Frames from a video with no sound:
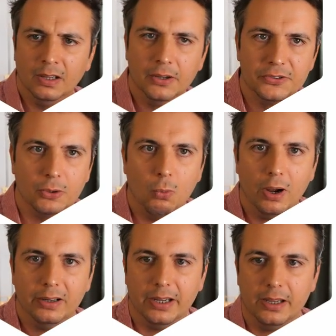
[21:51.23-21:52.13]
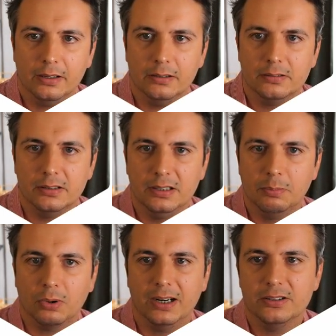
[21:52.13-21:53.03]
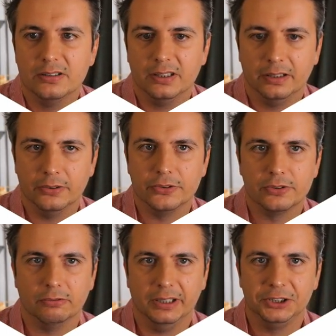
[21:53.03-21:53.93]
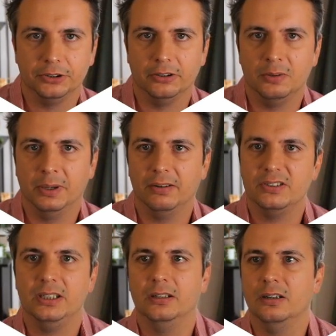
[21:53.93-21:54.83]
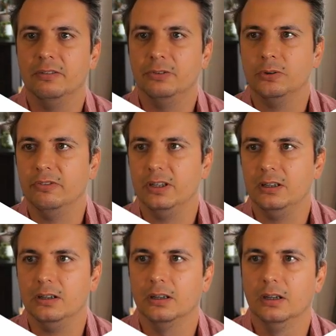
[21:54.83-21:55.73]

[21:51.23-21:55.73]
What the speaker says: So one is the price to sales ratio. You might have seen it in a few of the